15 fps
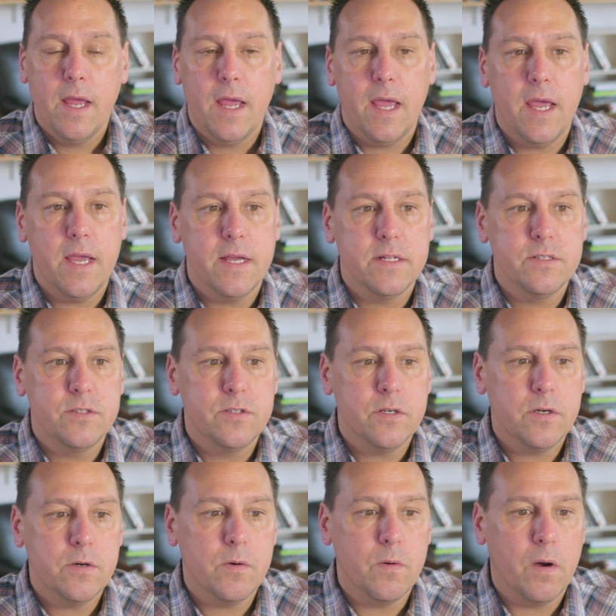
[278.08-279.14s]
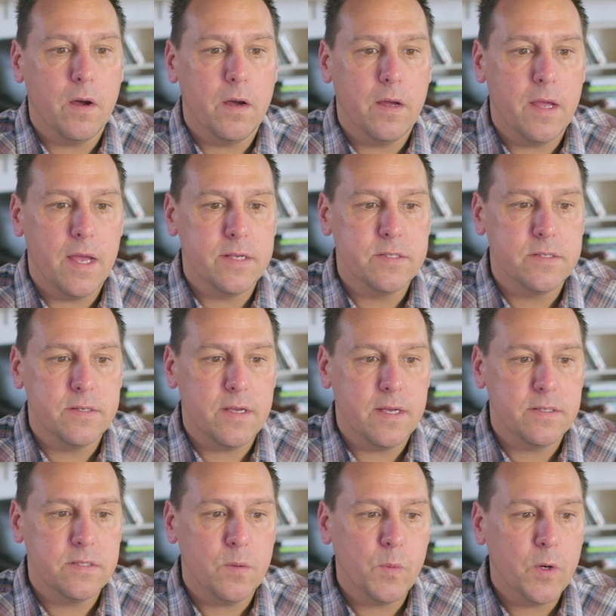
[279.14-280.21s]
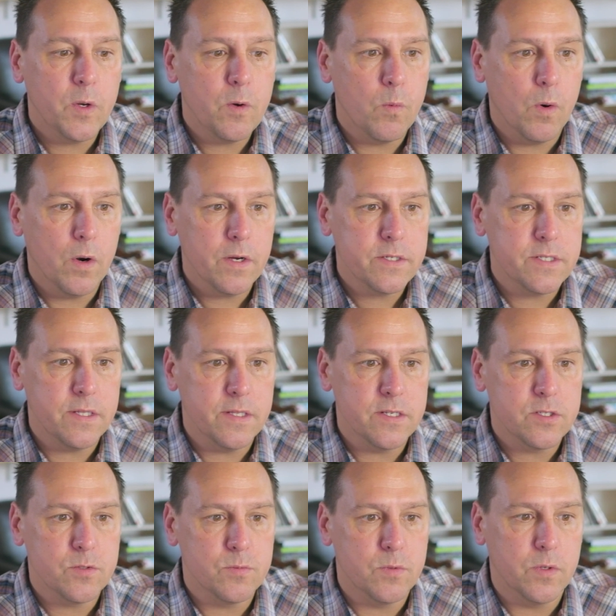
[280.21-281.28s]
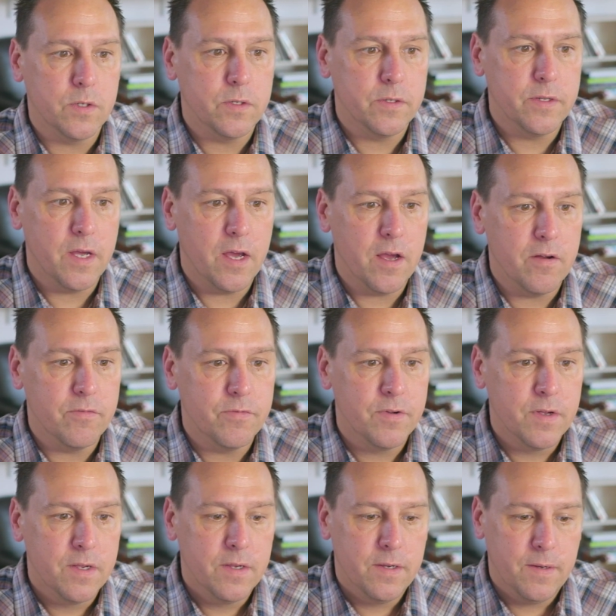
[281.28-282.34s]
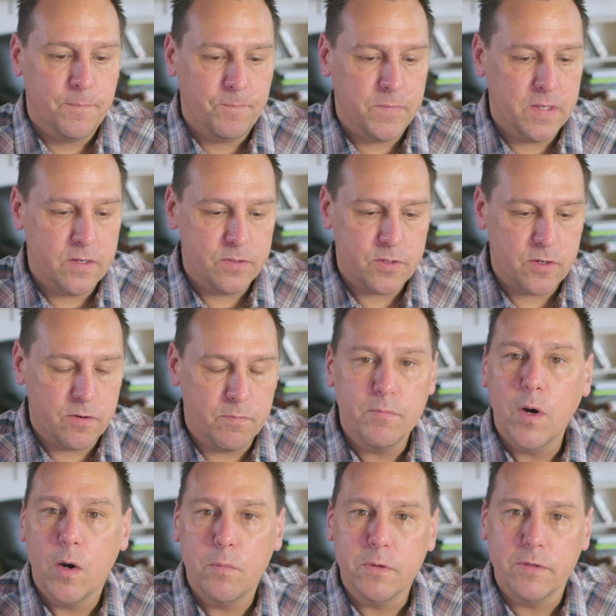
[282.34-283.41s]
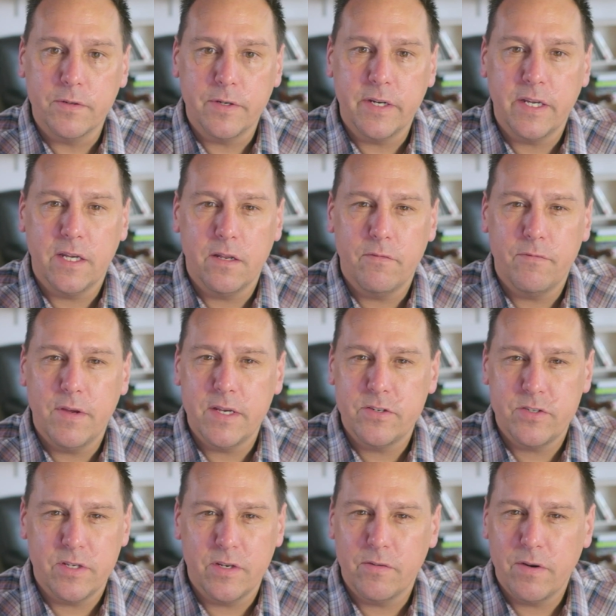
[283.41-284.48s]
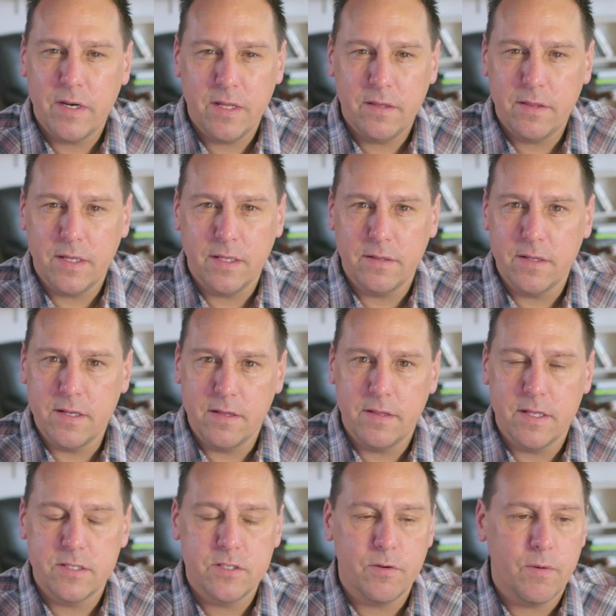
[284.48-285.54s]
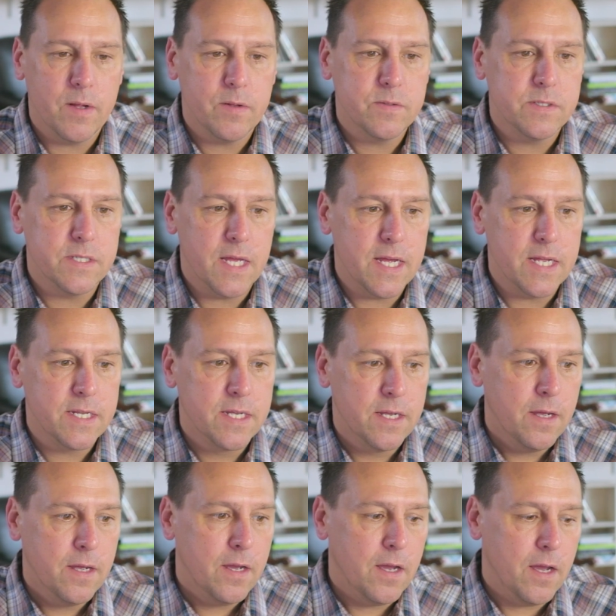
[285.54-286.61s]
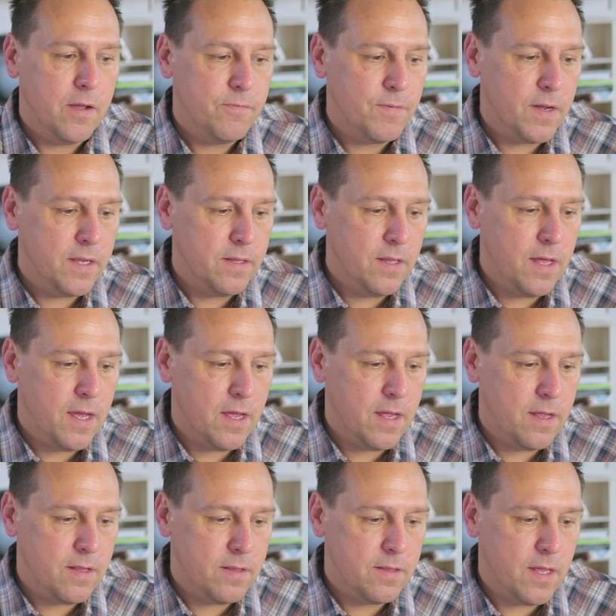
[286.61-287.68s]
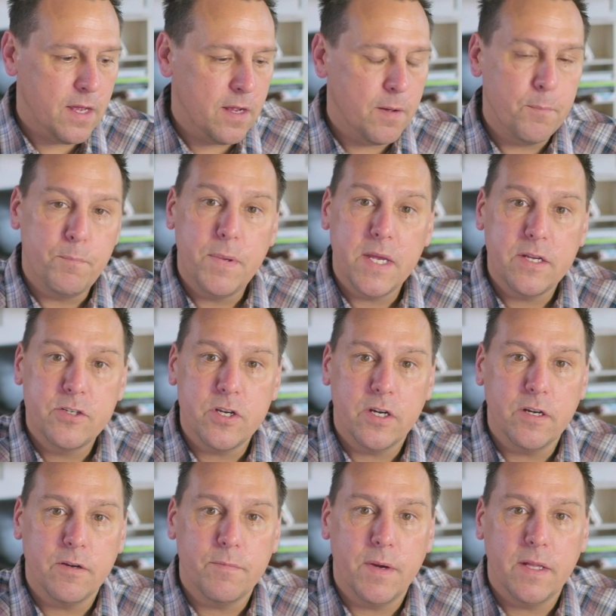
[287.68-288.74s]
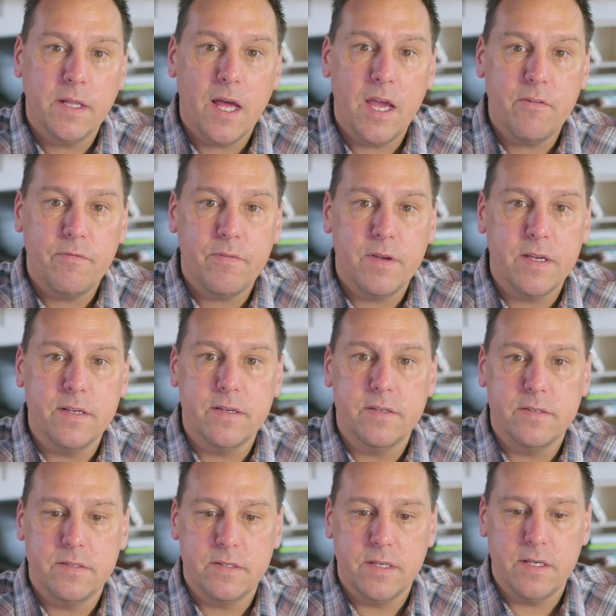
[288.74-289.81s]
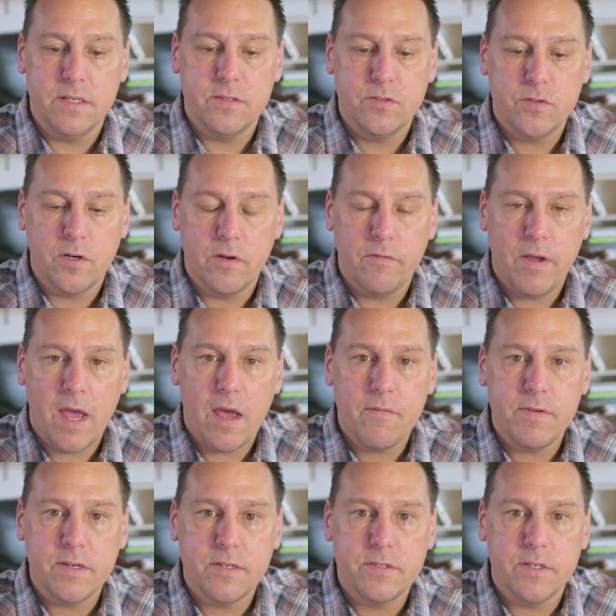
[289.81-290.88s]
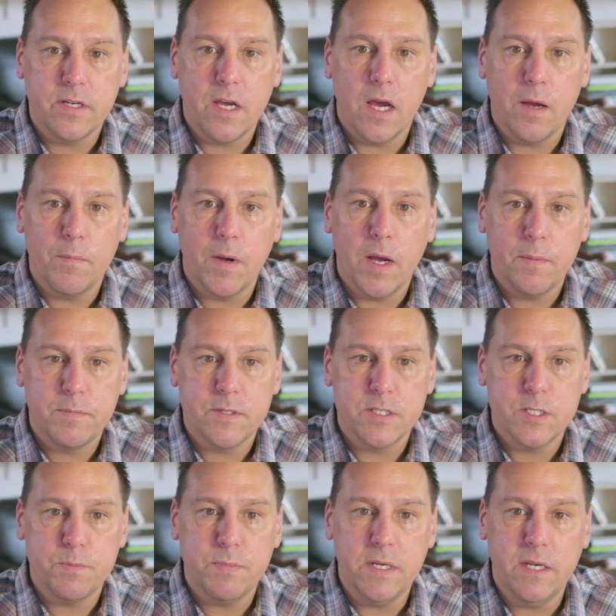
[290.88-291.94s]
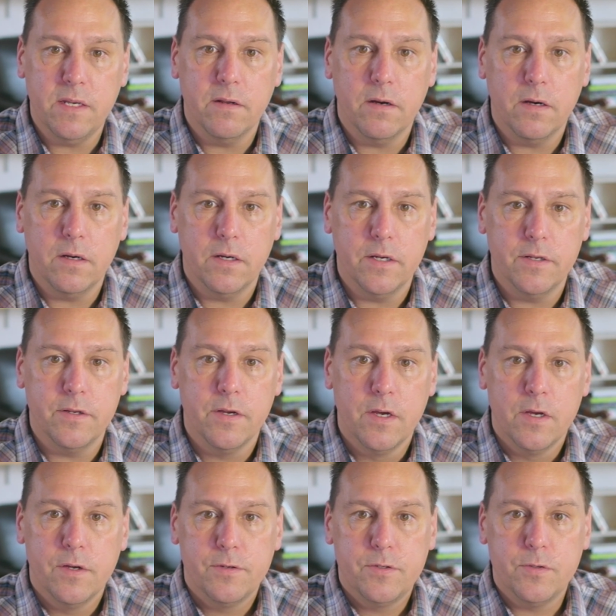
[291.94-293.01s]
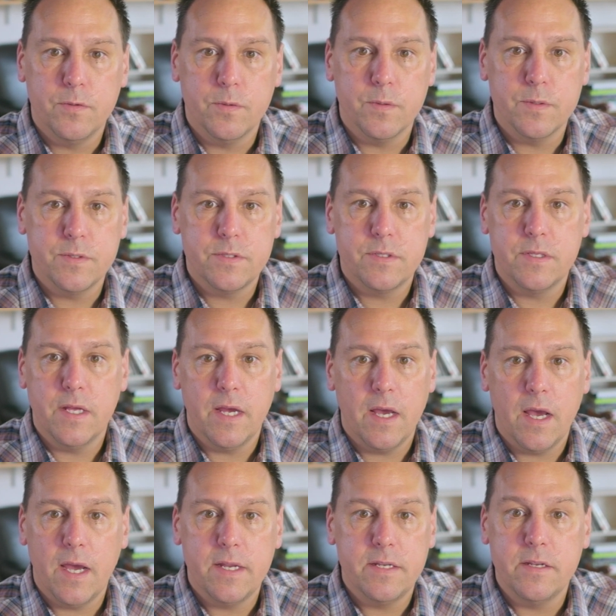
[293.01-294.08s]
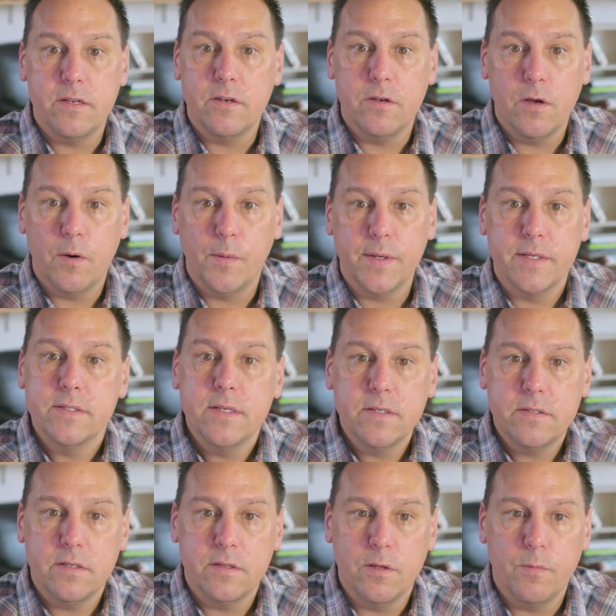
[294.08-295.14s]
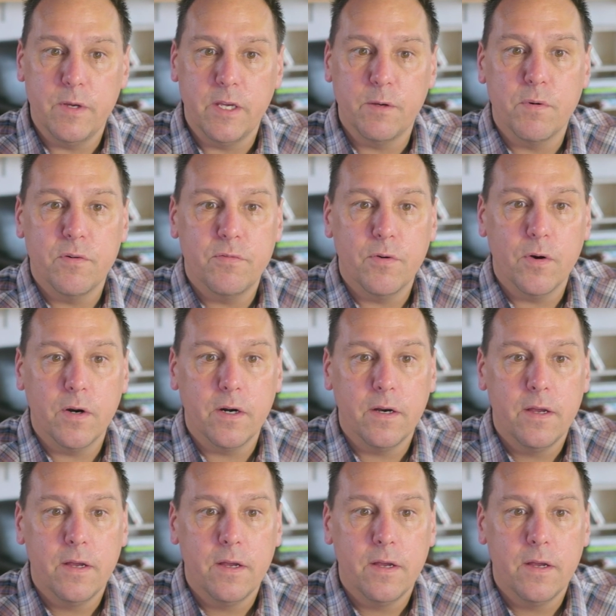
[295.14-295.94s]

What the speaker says: And so as someone who works in this world of sort of mobile learning innovation or anything that surrounds that, I find that a big chunk of my life is sort of having to come up to speed on tools that I didn't know existed the week before.